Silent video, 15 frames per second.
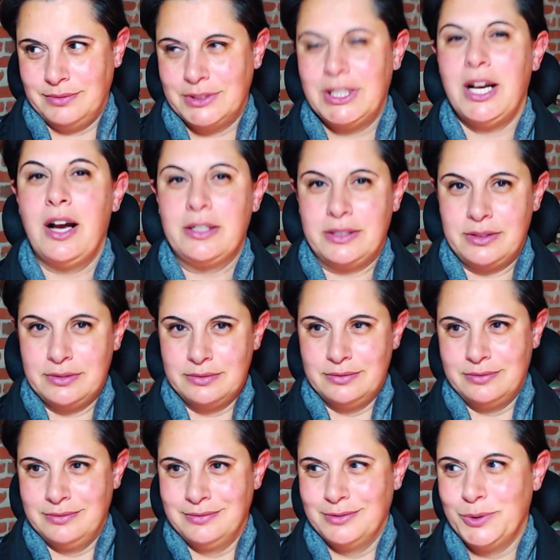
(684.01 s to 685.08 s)
Cut,
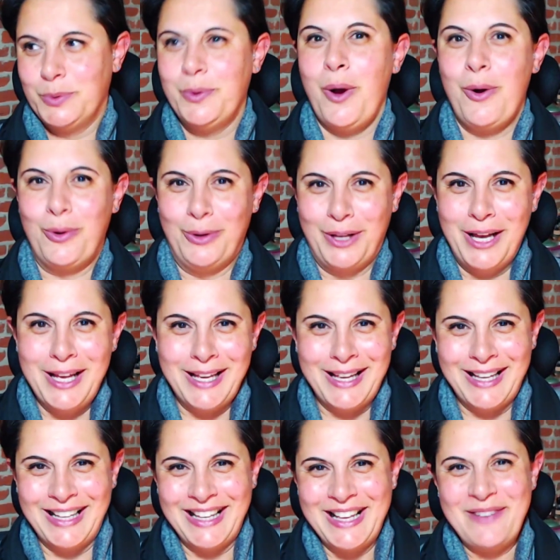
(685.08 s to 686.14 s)
roll.
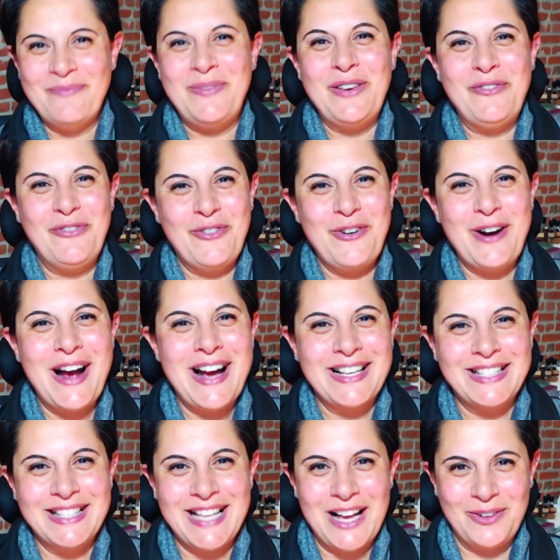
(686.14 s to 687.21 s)
Before I
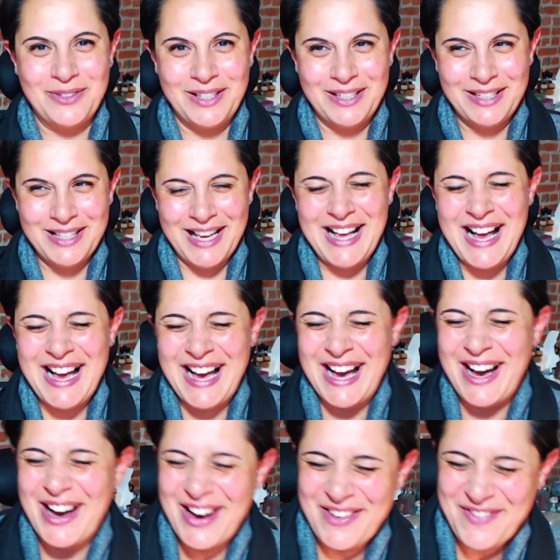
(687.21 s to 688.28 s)
sound,
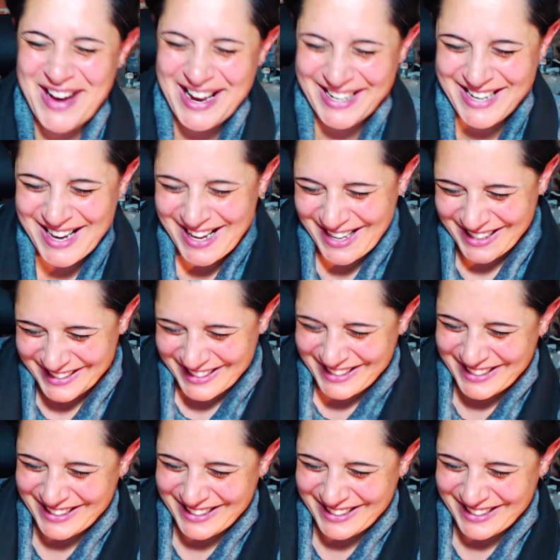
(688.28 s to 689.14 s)
oh my God.